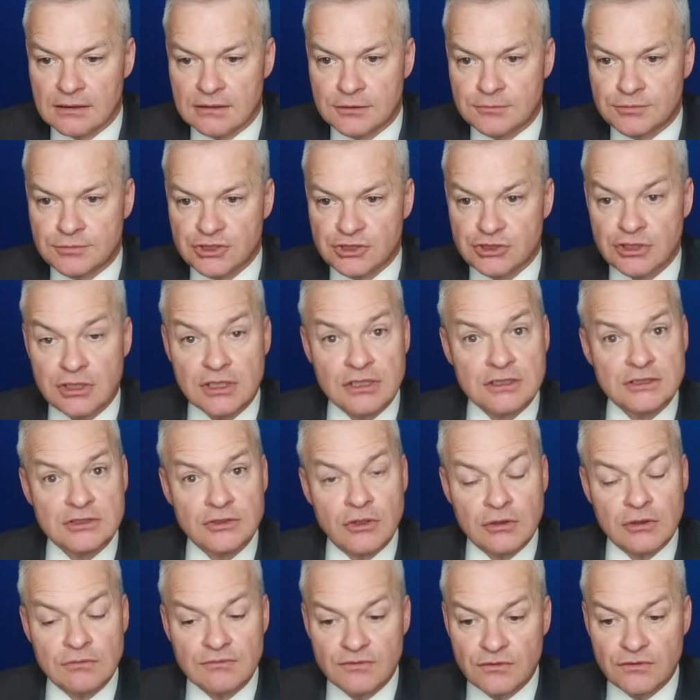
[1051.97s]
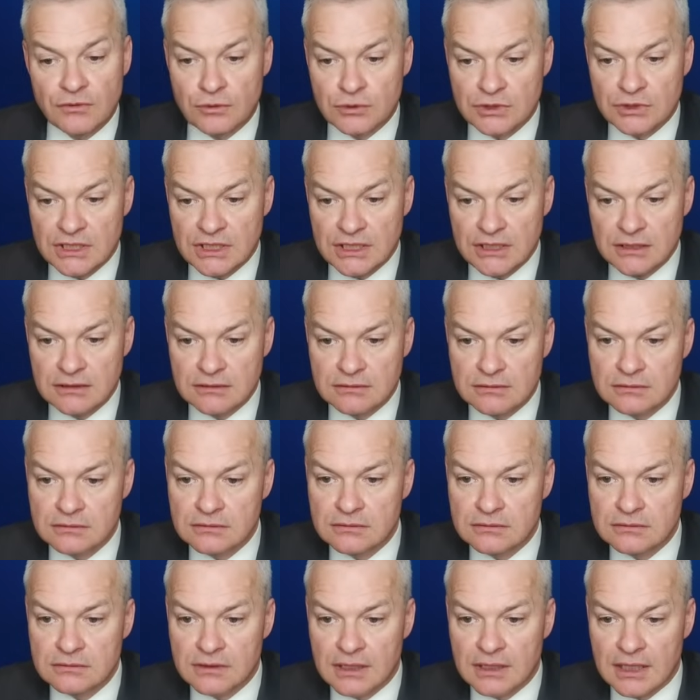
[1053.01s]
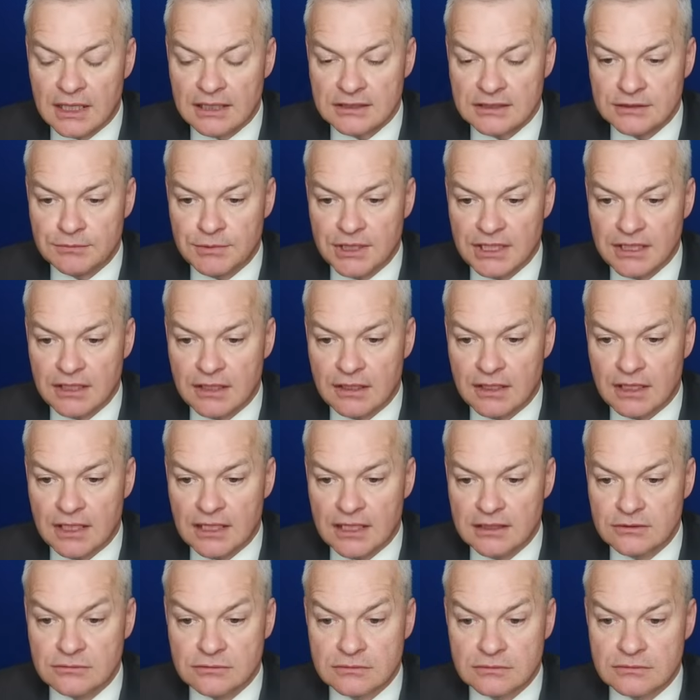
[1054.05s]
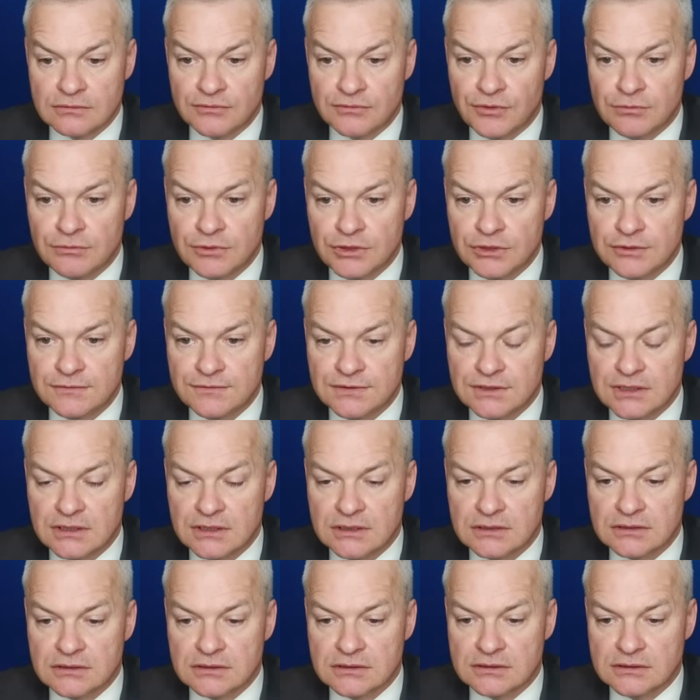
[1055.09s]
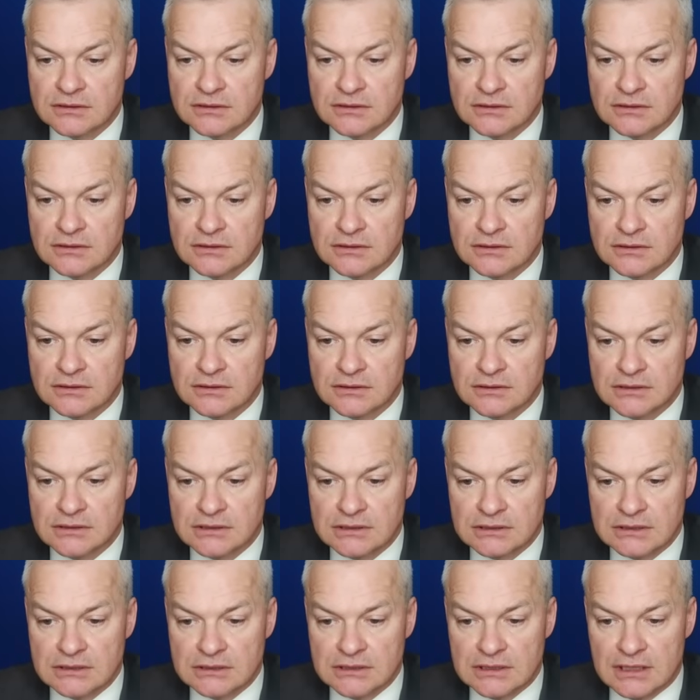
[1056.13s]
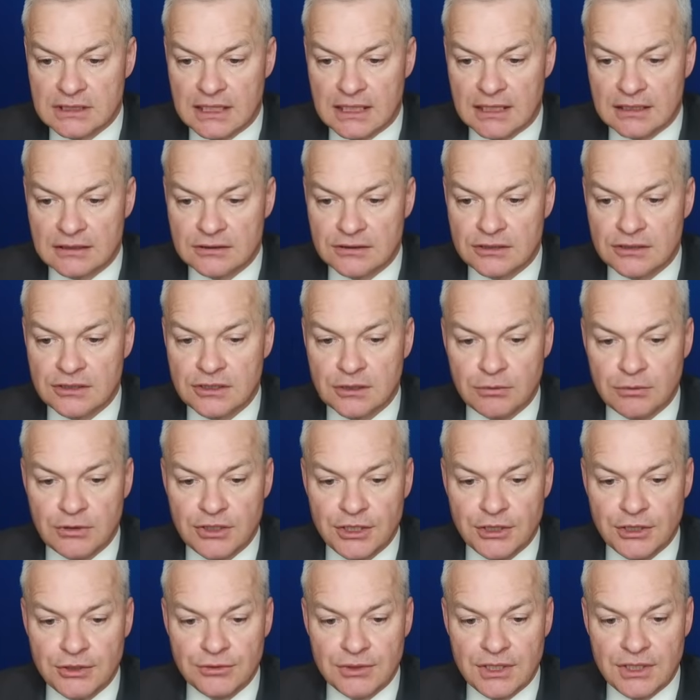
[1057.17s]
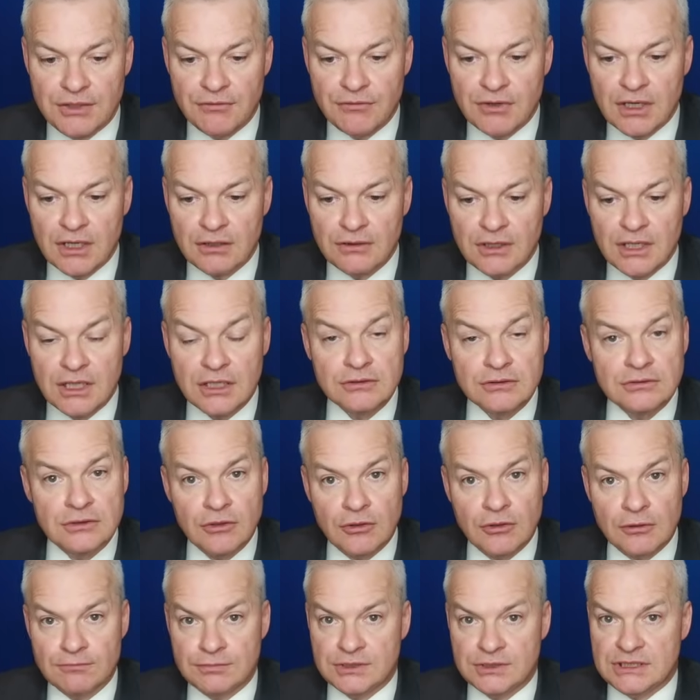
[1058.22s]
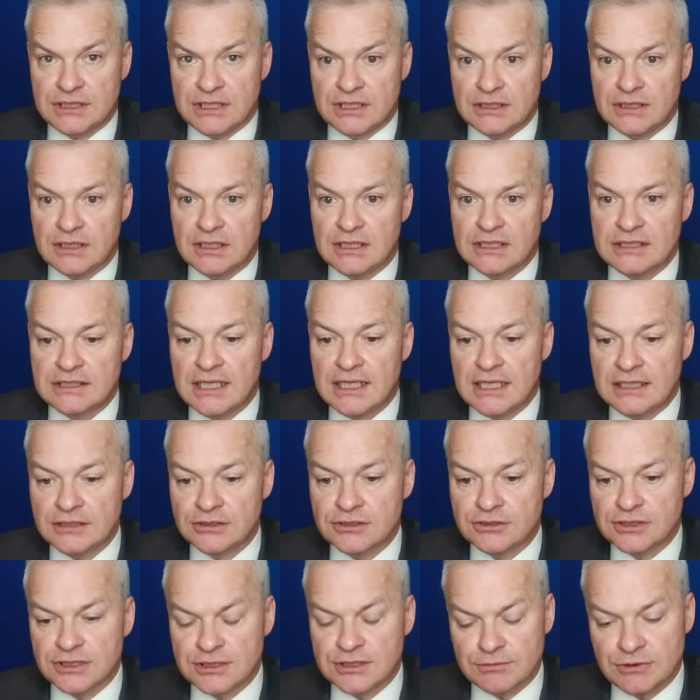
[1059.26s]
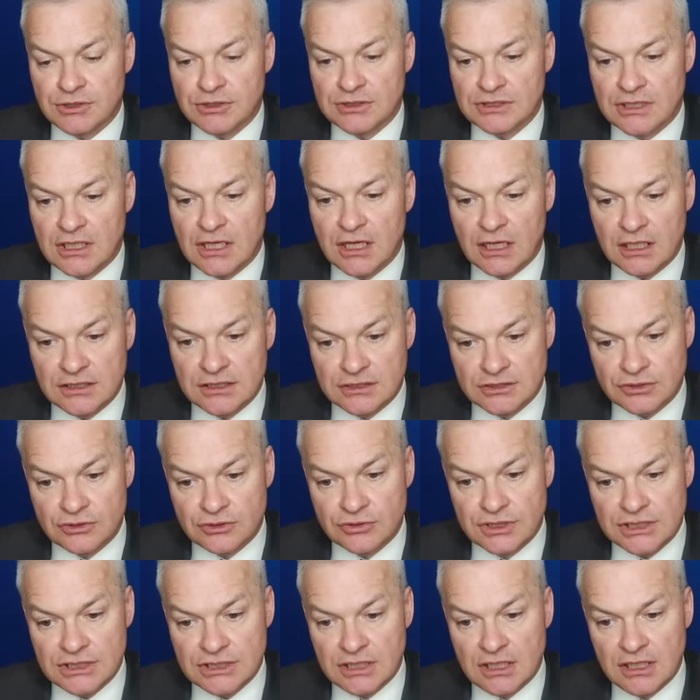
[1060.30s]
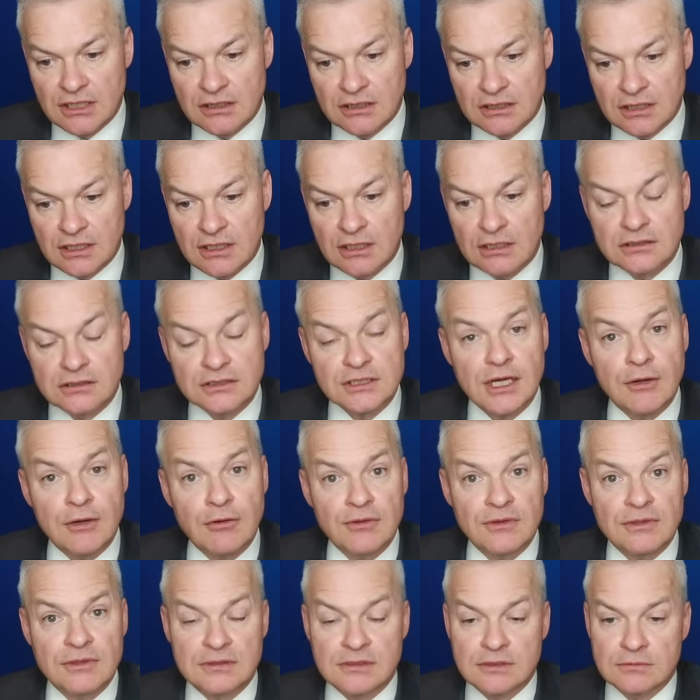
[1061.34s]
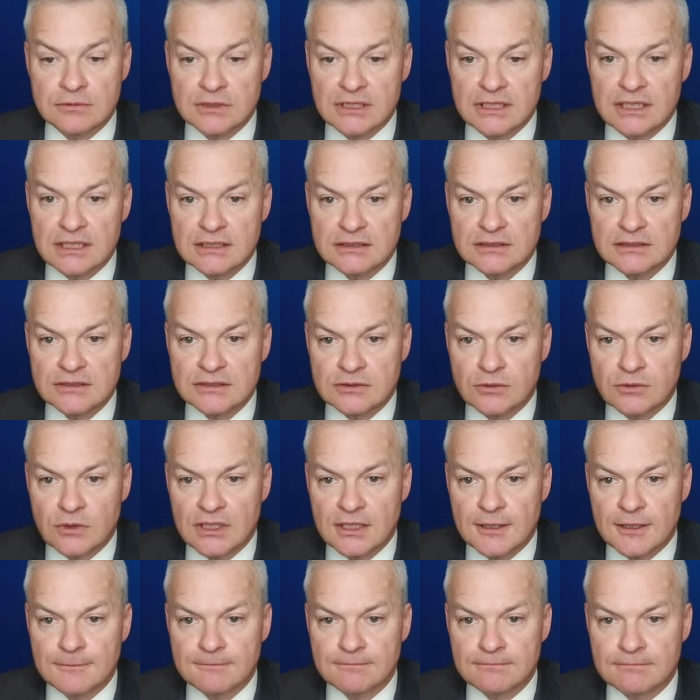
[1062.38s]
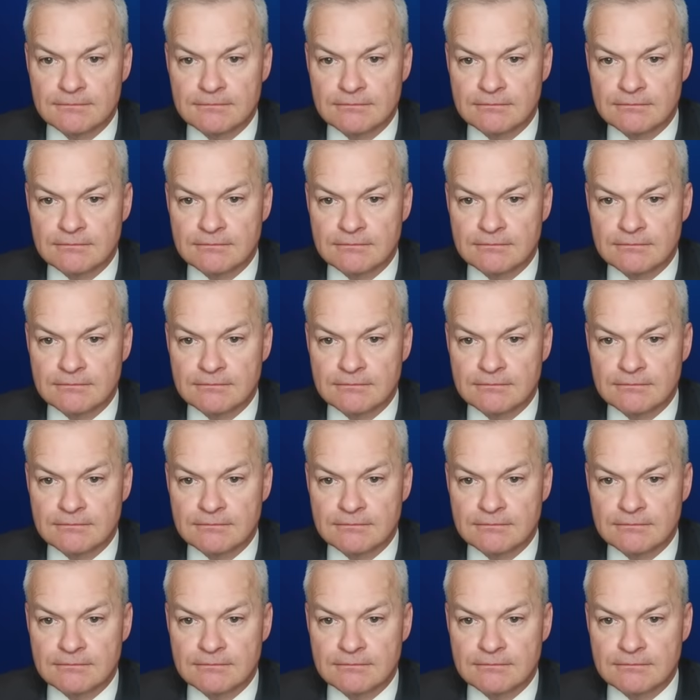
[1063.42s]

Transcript: Obstructs column 14 as a bingo lane, or removes it. And the W in row O, not particularly dangerous, because a high-scoring tile can't go on the double-letter square.